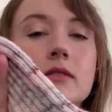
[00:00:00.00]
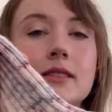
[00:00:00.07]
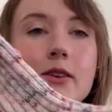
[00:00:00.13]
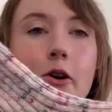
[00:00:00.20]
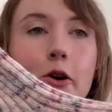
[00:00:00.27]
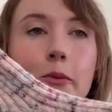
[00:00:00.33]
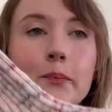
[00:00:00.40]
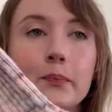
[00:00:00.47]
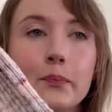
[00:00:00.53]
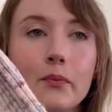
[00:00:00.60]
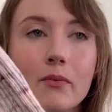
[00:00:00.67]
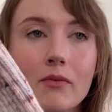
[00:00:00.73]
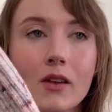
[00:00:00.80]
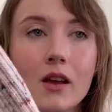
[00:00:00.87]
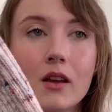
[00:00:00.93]
So
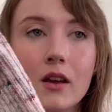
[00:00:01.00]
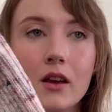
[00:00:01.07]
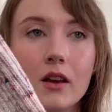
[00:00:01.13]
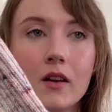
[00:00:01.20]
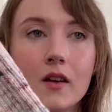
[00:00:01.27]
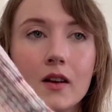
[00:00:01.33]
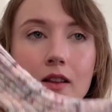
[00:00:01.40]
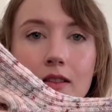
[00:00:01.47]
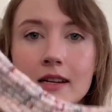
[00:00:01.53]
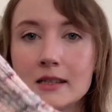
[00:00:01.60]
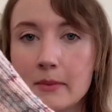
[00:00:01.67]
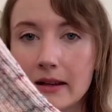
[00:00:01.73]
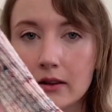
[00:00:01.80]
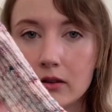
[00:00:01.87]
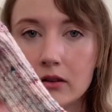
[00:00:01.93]

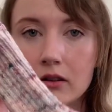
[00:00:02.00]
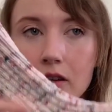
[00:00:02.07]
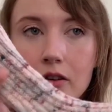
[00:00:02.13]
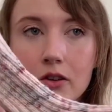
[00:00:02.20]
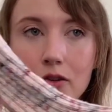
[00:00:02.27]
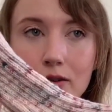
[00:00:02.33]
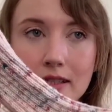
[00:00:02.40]
these are my little